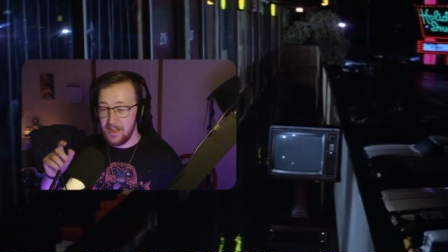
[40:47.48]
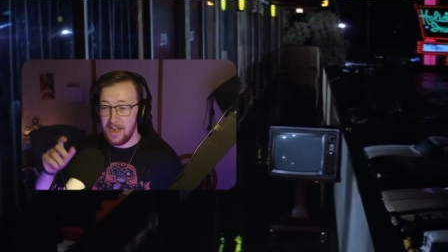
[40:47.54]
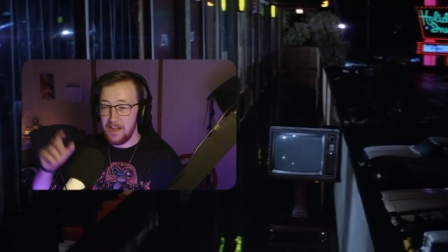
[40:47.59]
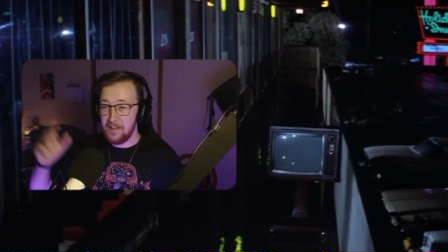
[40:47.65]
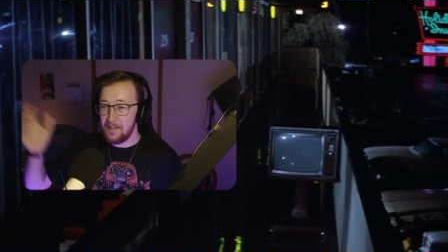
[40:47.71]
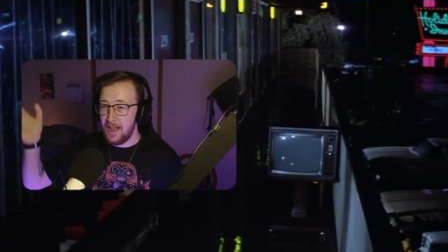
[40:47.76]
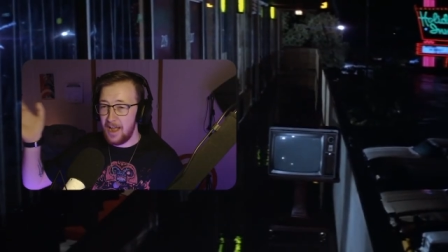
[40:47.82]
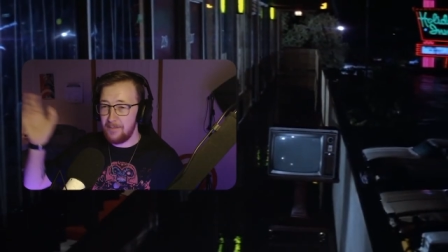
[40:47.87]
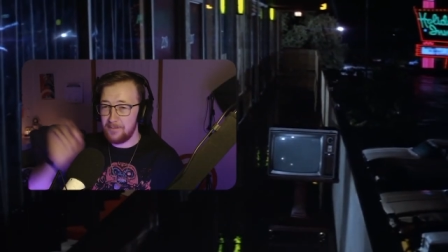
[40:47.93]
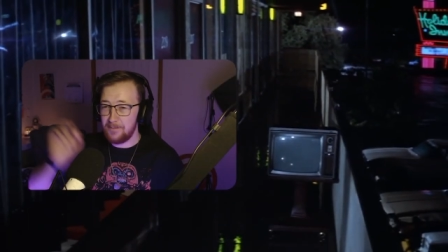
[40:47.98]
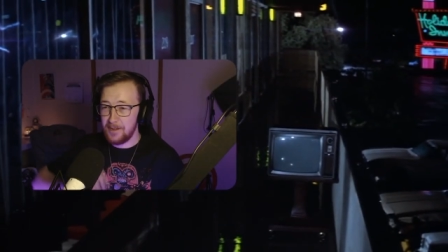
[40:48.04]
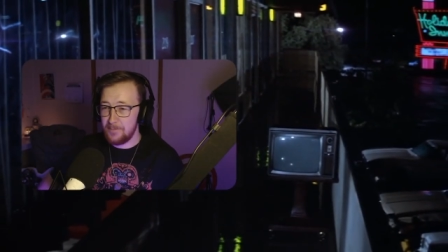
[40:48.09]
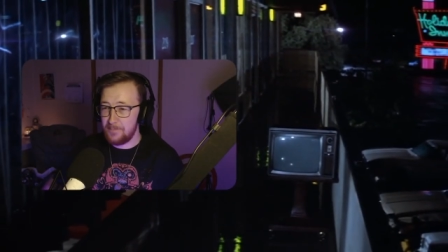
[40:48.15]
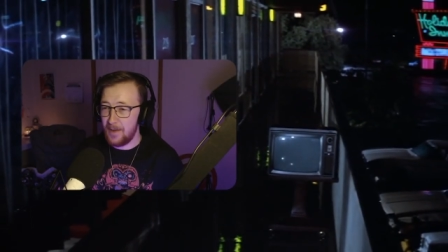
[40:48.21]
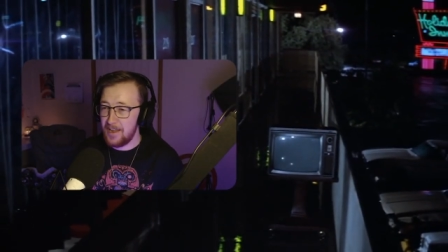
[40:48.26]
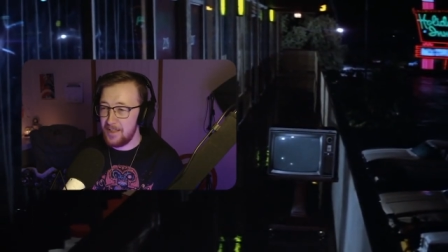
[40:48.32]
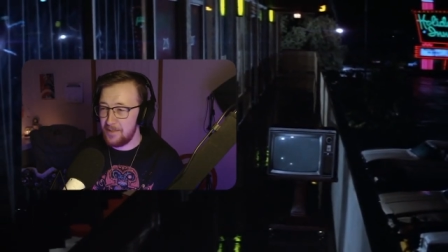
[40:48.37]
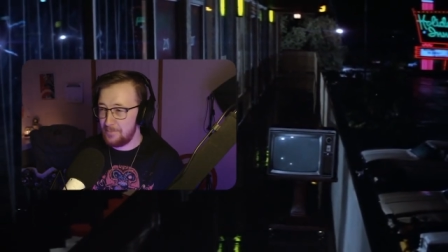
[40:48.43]
I'll happily
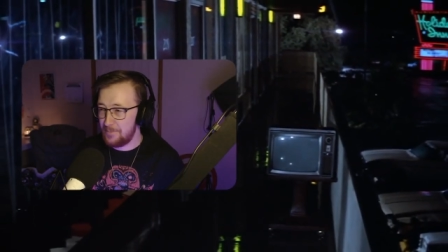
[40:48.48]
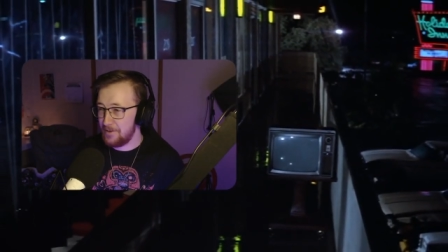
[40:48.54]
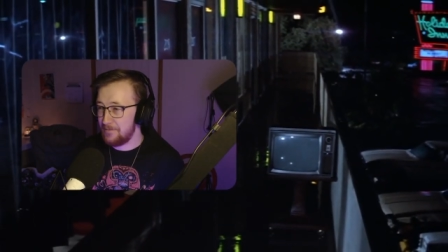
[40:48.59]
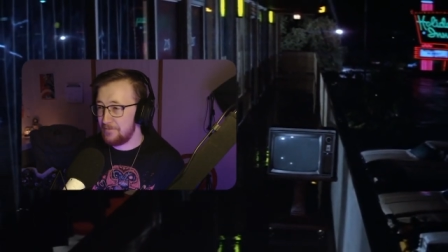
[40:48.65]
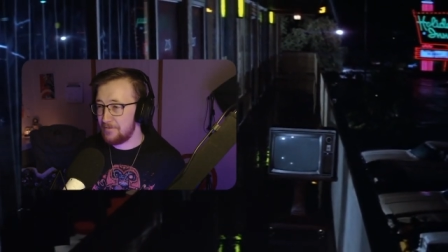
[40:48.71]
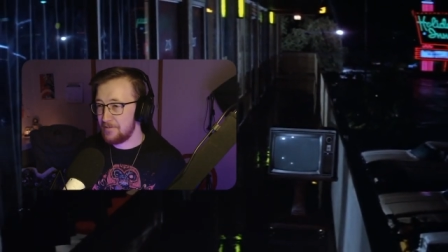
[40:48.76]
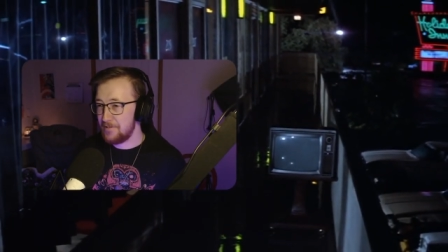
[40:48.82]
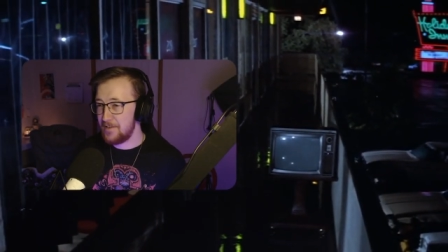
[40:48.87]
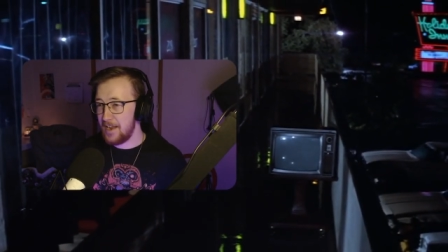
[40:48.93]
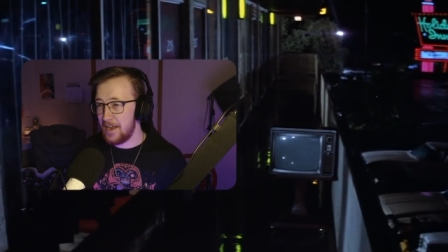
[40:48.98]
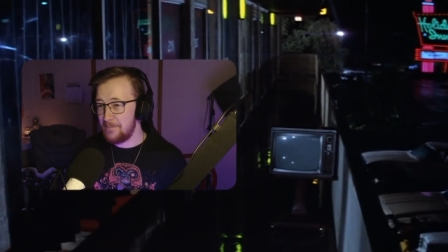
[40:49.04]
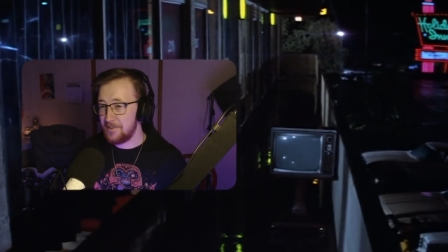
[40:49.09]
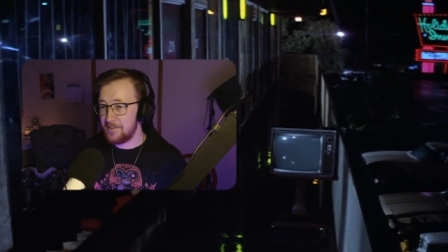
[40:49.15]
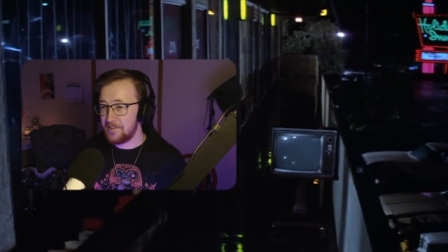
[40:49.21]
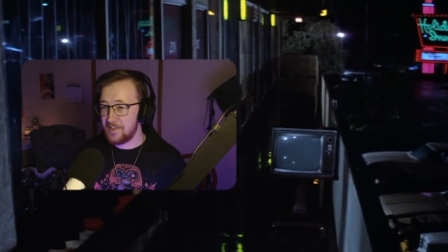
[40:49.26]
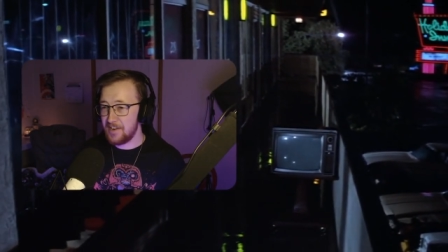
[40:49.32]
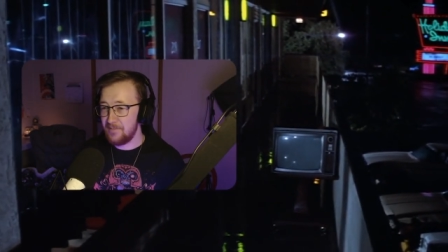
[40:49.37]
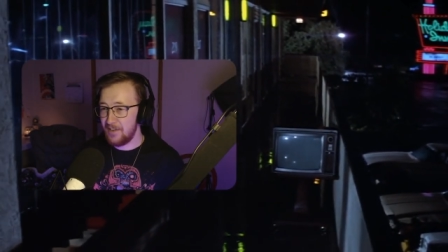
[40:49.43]
pay the bill for a
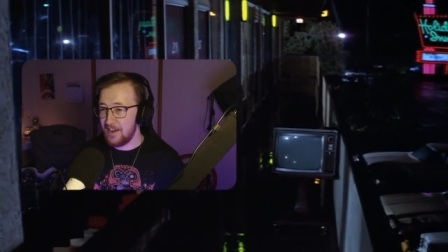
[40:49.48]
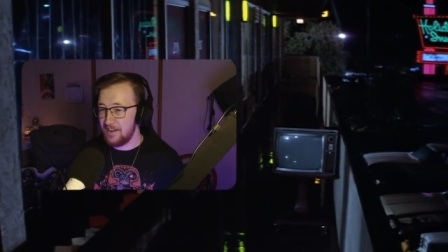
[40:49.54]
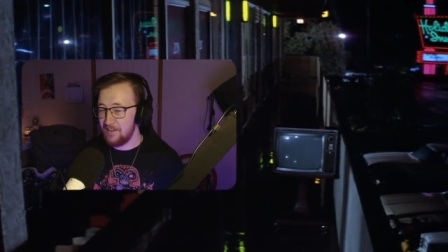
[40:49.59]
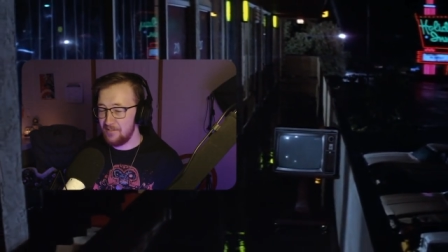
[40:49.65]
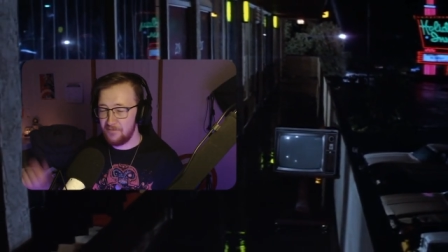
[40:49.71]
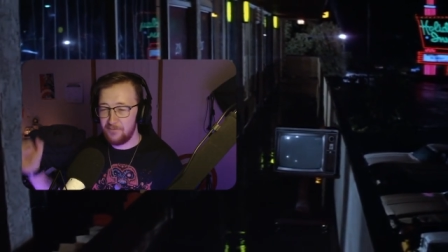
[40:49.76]
damaged TV.